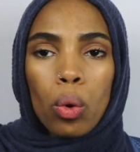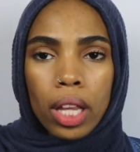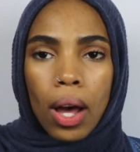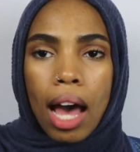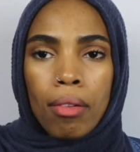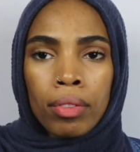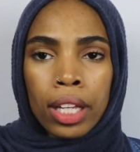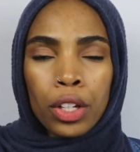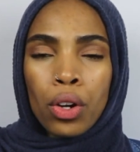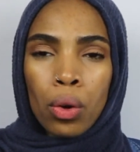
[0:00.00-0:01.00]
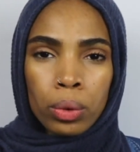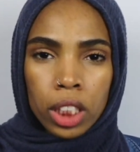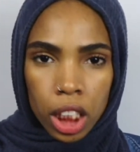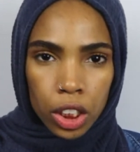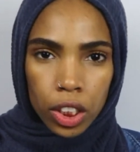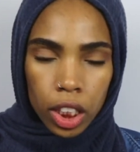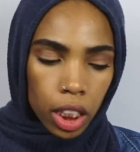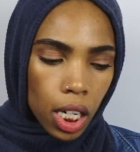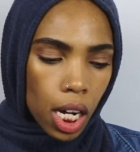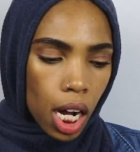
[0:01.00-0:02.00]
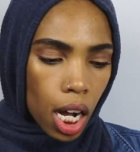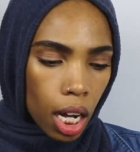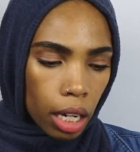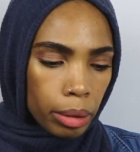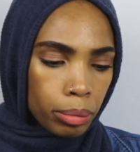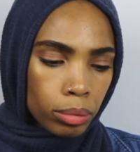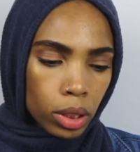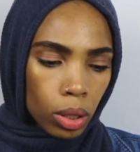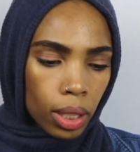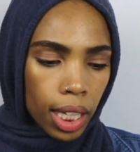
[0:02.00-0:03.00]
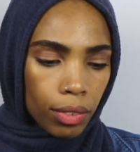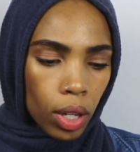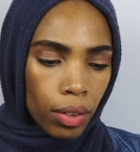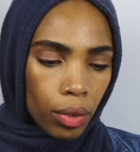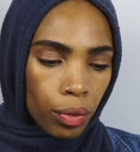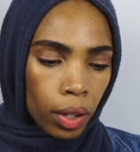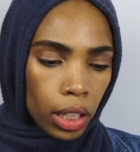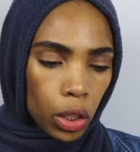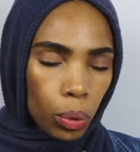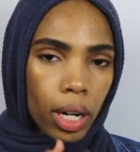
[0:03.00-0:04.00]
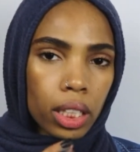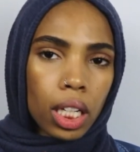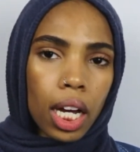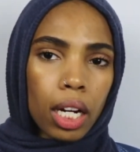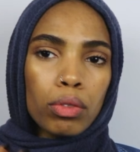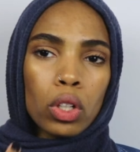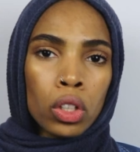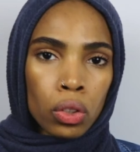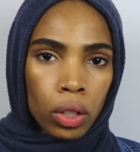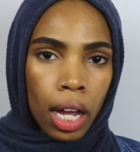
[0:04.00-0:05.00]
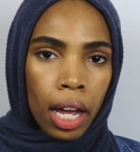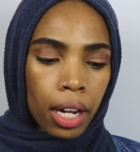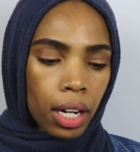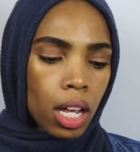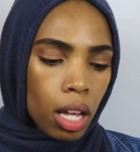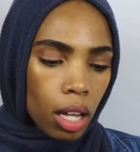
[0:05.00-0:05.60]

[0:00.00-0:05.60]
without having like your own teacher. So like if you ever felt like you wanted to kind of learn Quran